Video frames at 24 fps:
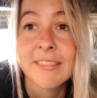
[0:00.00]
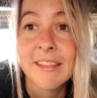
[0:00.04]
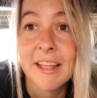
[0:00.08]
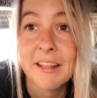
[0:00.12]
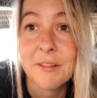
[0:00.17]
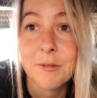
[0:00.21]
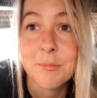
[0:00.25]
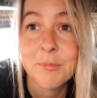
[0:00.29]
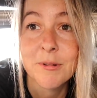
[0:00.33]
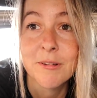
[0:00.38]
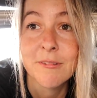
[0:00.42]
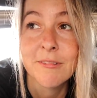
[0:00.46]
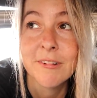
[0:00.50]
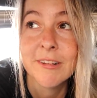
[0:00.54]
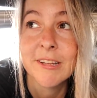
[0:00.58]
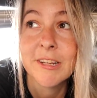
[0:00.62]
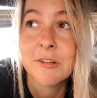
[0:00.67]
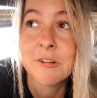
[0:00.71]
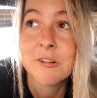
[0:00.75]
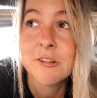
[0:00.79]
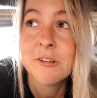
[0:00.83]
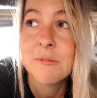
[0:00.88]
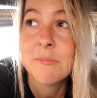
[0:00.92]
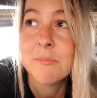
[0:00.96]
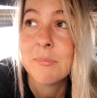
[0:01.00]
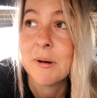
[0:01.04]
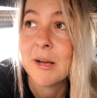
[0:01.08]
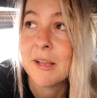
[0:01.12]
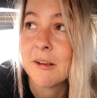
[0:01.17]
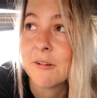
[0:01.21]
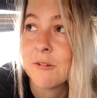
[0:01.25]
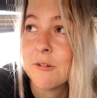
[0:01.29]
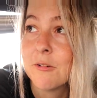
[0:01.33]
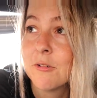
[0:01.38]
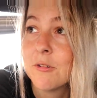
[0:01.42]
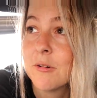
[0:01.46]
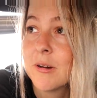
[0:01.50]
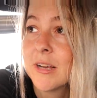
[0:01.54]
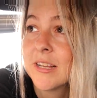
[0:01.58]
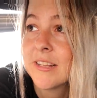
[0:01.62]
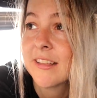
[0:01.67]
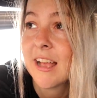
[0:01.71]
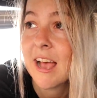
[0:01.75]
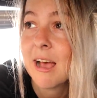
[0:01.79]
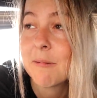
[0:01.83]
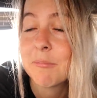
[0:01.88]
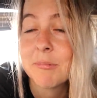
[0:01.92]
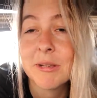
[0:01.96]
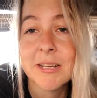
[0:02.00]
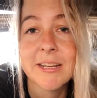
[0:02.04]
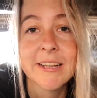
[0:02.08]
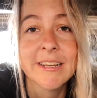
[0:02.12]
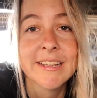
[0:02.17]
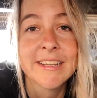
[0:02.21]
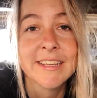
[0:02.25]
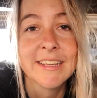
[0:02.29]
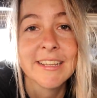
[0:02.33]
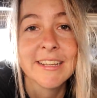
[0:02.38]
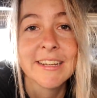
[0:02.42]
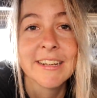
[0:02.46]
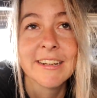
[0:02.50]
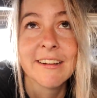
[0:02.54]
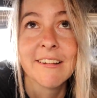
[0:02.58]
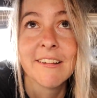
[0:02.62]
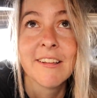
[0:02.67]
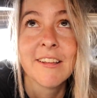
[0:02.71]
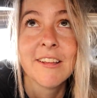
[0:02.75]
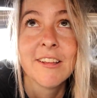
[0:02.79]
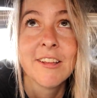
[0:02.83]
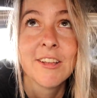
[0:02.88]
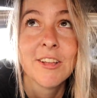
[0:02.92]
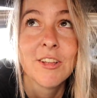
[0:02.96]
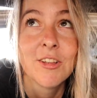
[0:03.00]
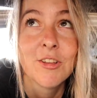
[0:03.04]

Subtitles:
that's been really good, but always happy to hear